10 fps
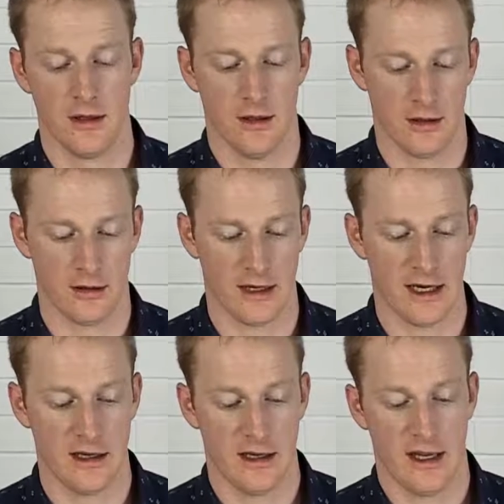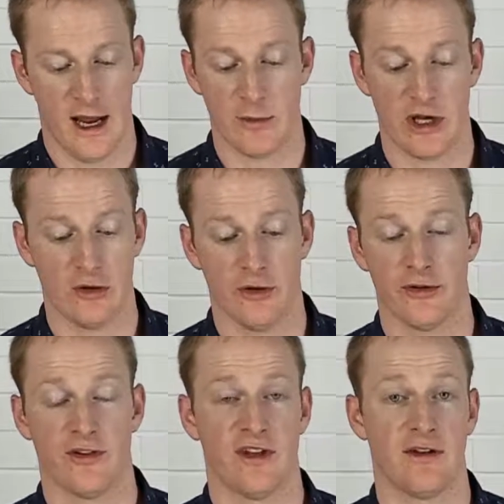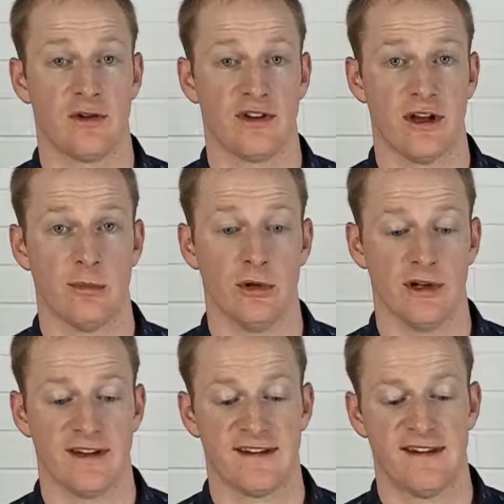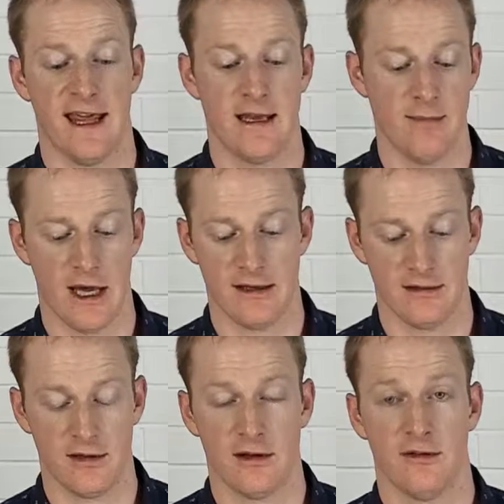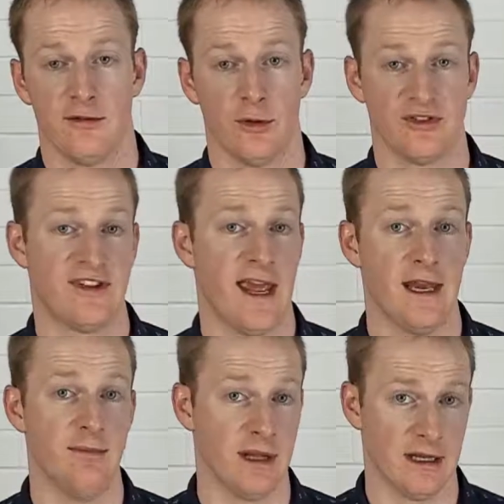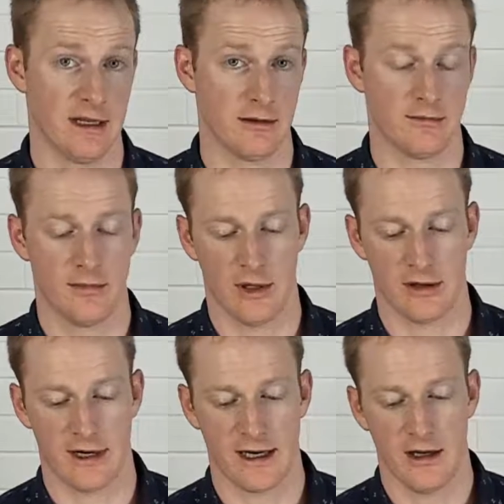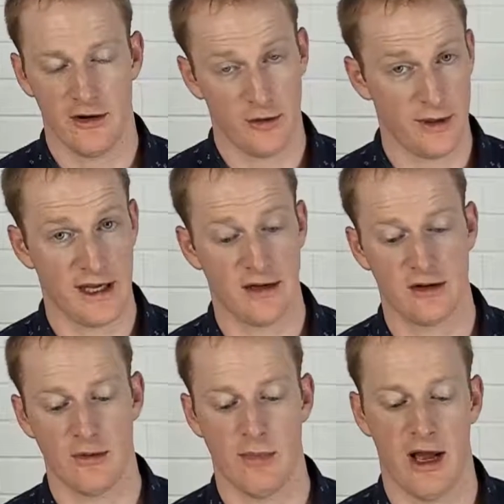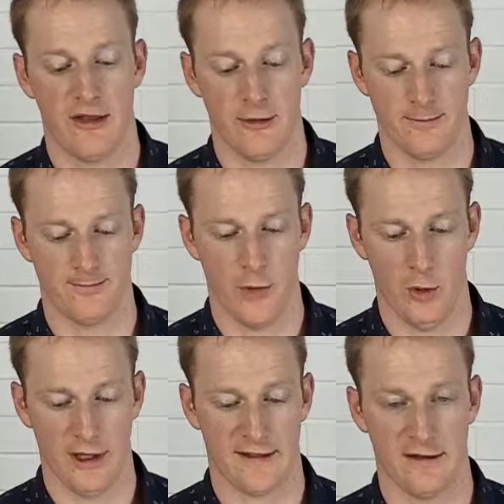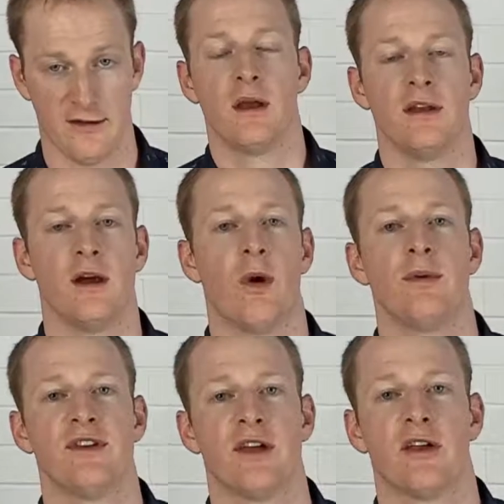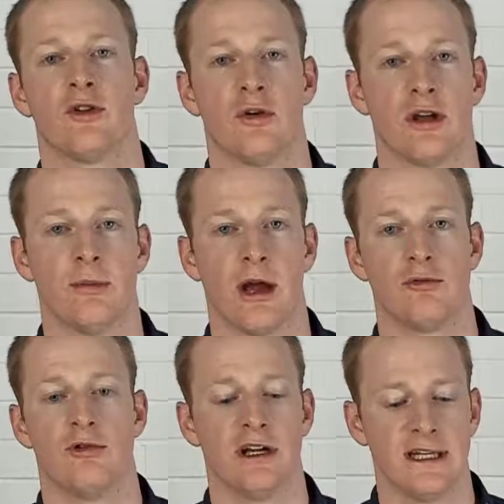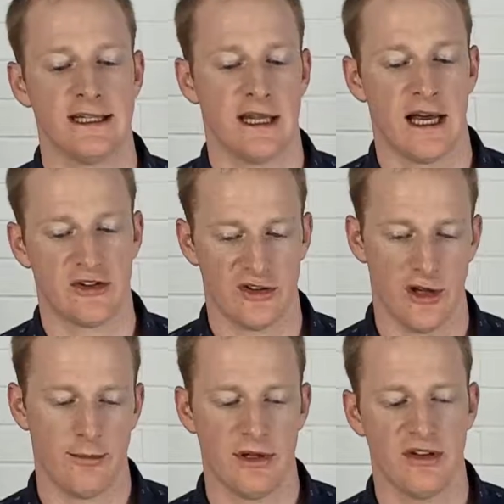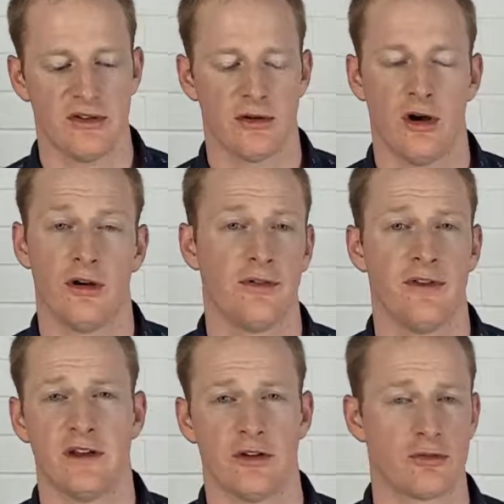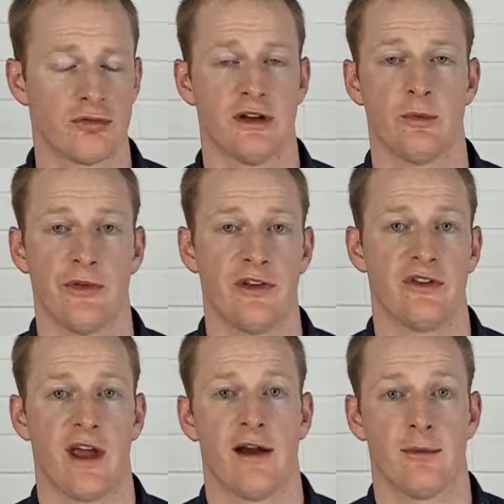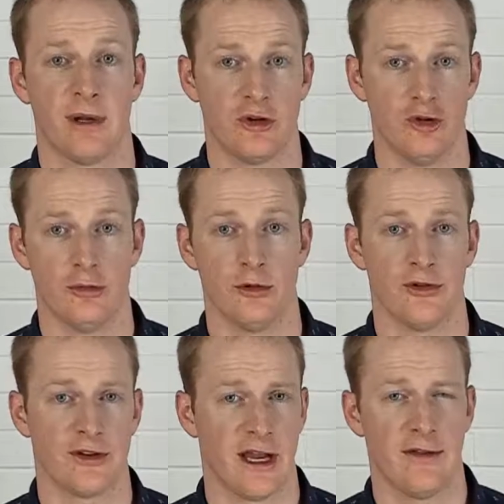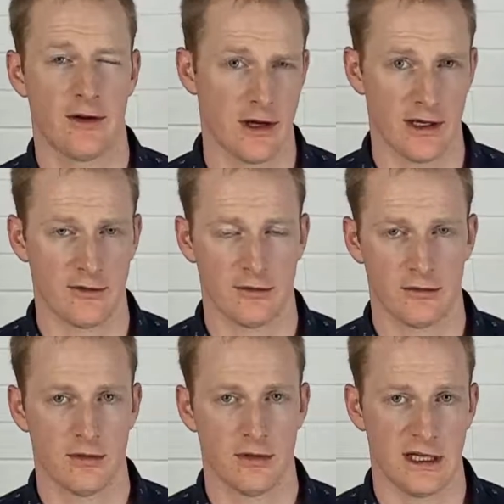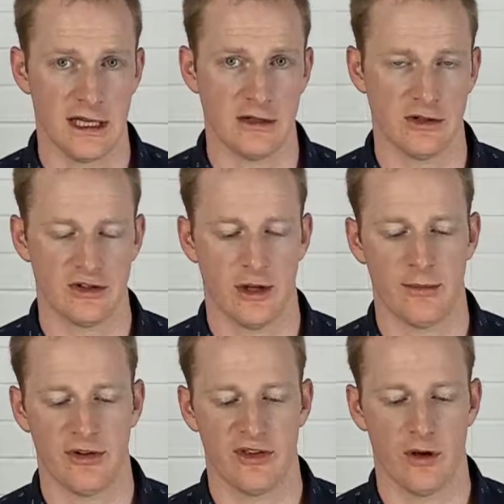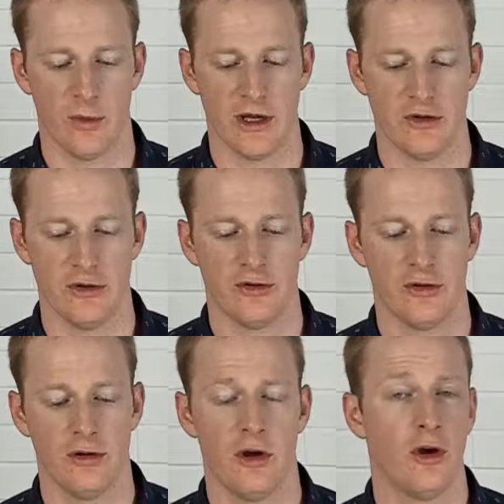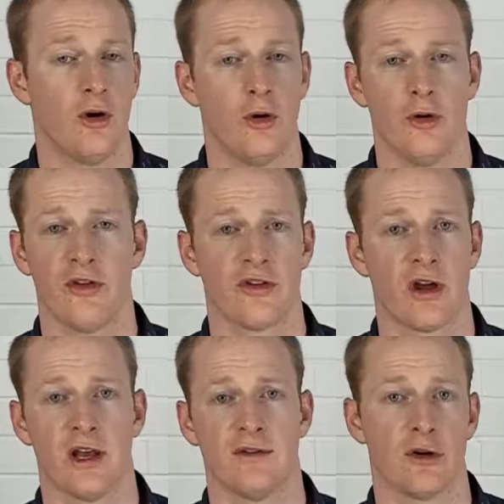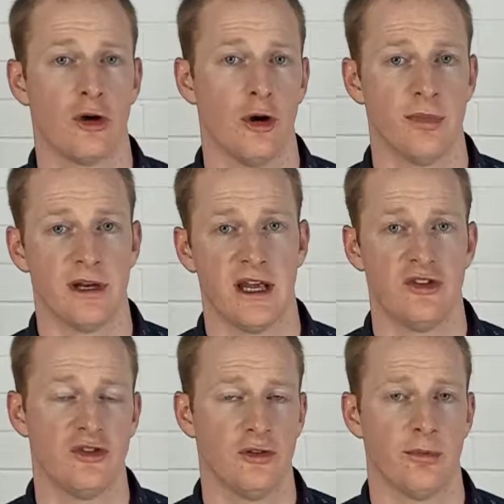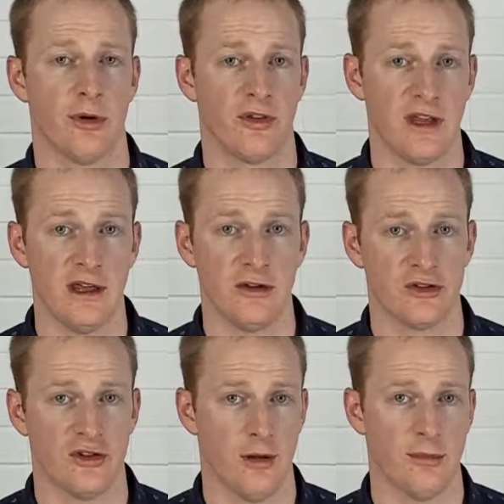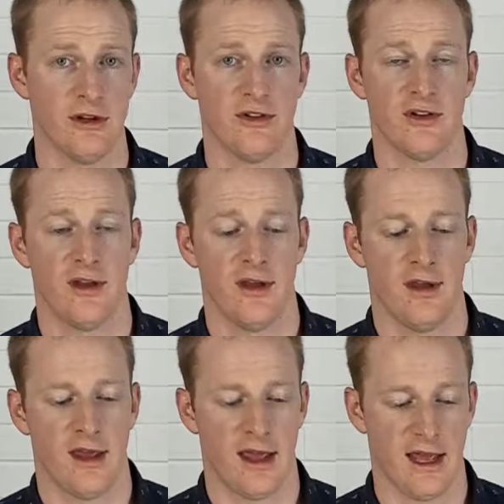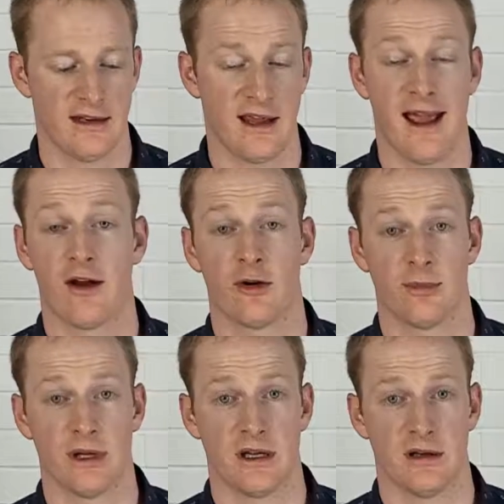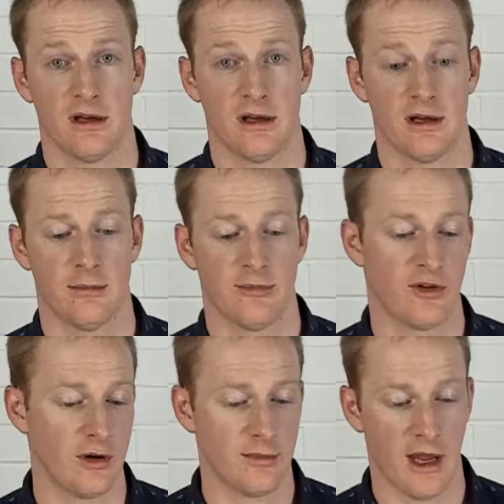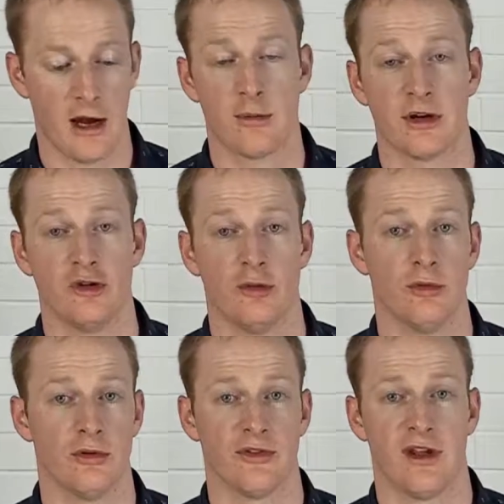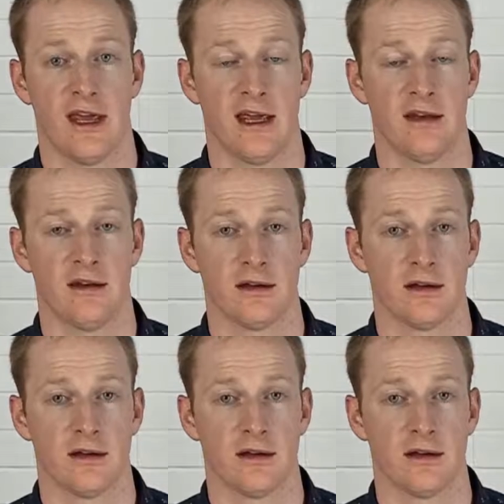All right. And we can also say, for example, senman for 10 million. All right. So we can combine them all like this. Now, when we start talking about really large numbers, often they're just written with these Arabic numerals, okay, the kind of English numbers that we're used to, or there's kind of a combination of both English numbers and Arabic numerals and